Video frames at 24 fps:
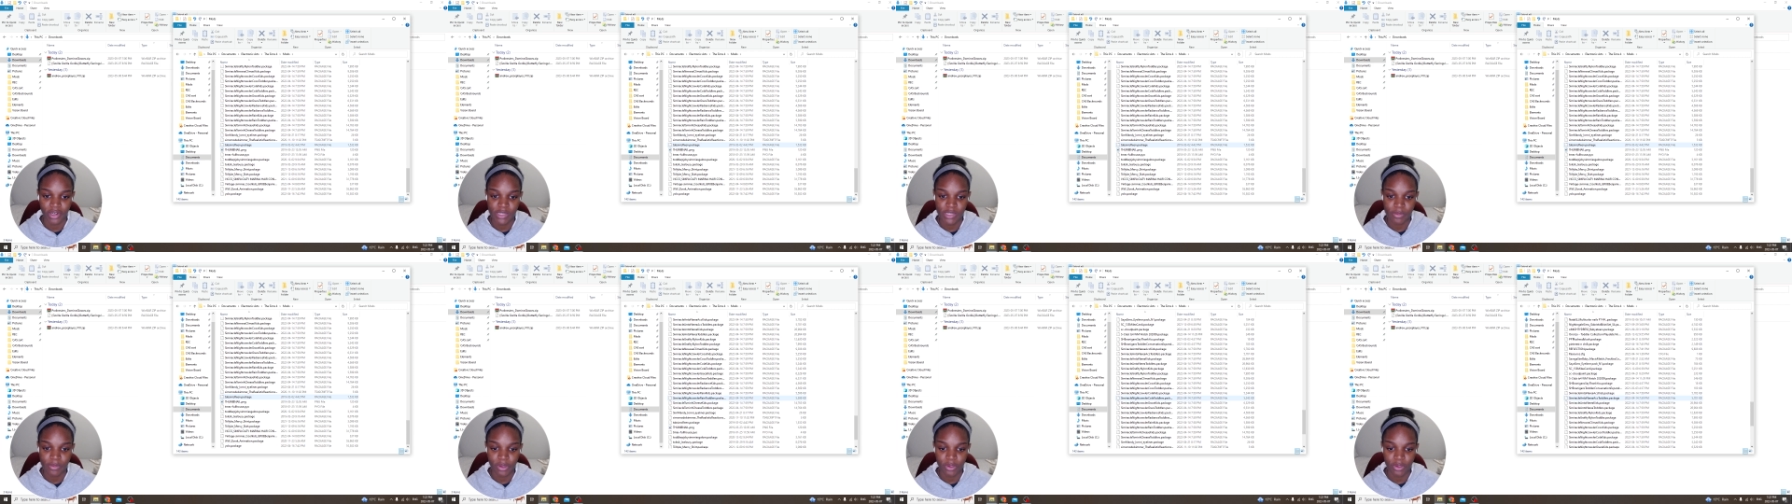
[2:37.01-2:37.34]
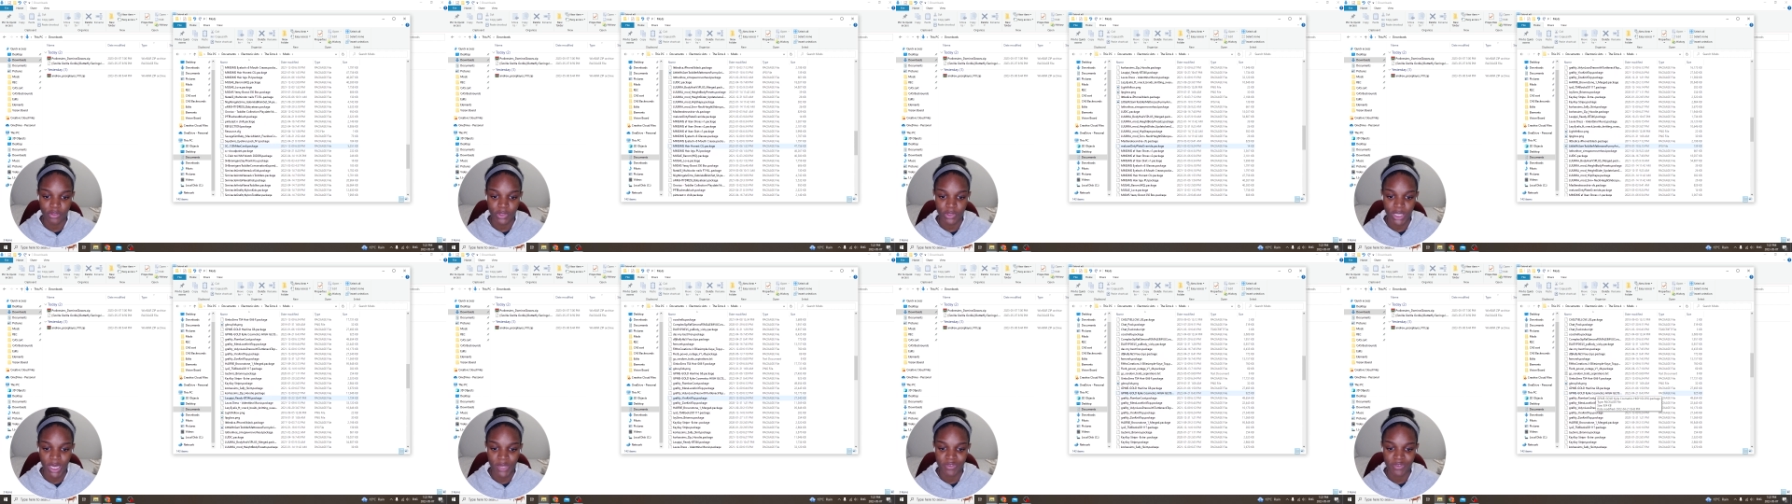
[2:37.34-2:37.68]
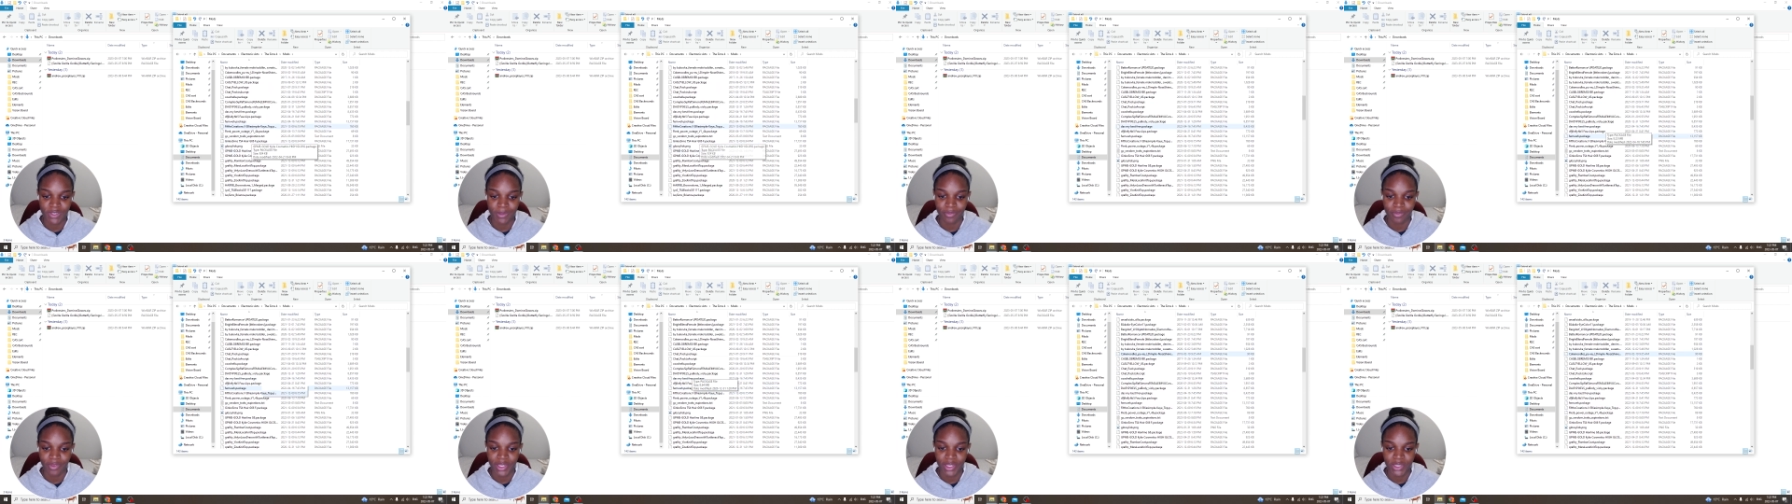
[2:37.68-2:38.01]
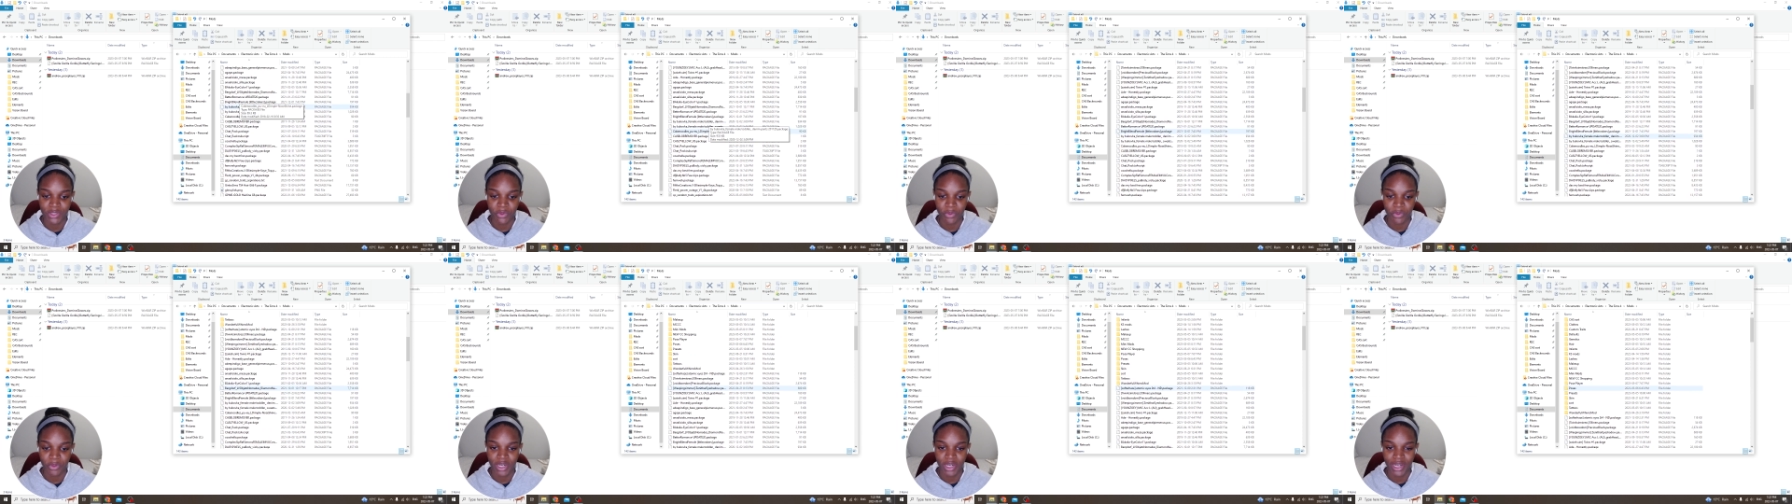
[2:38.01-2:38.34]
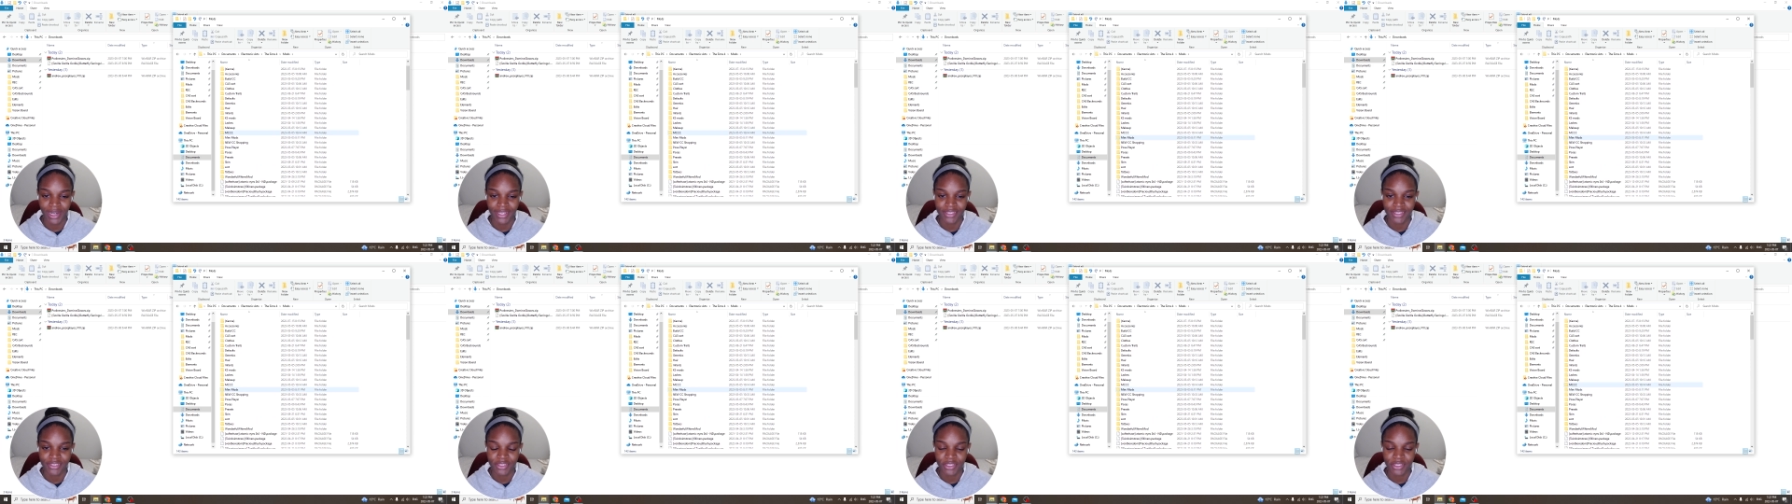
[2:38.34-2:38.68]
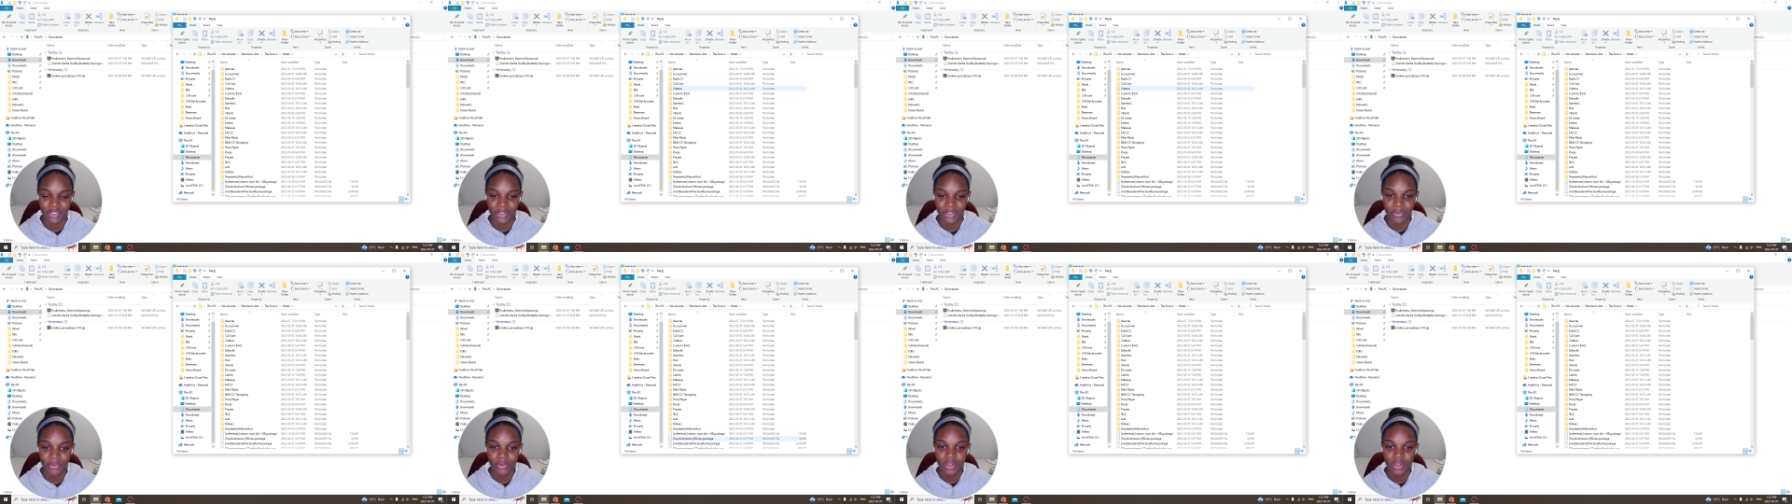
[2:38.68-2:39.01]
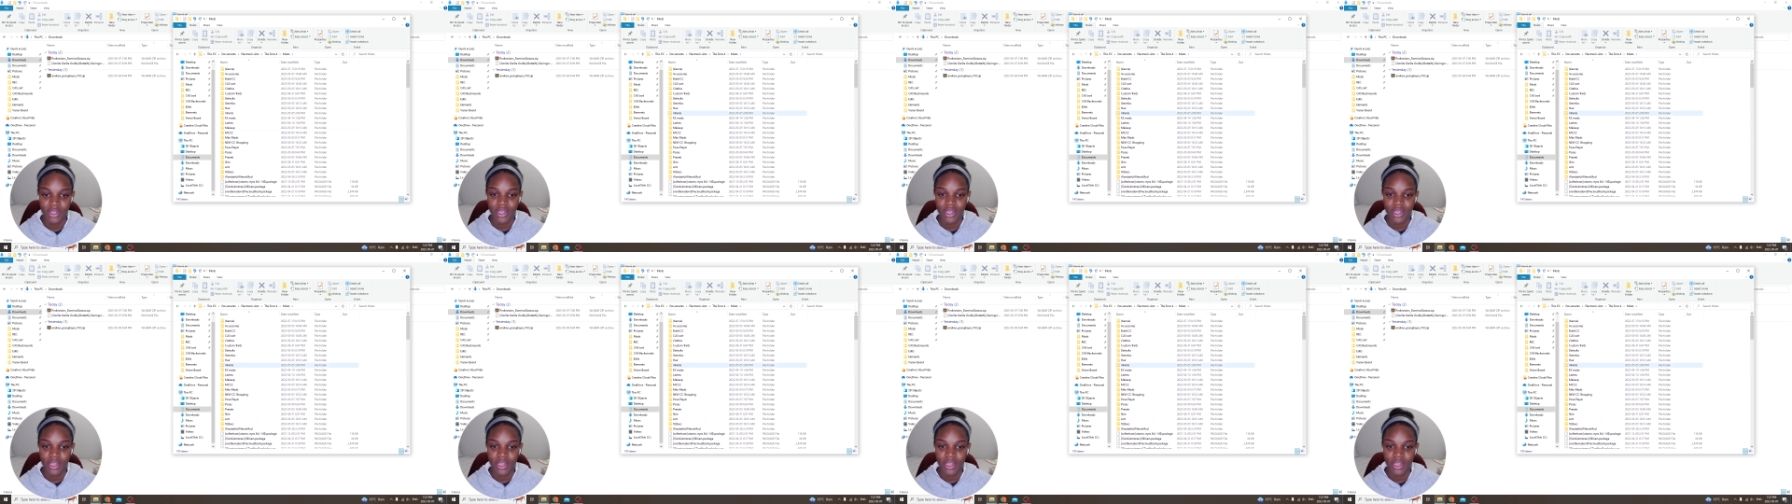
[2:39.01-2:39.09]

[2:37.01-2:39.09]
but I also have some that I need to organize too.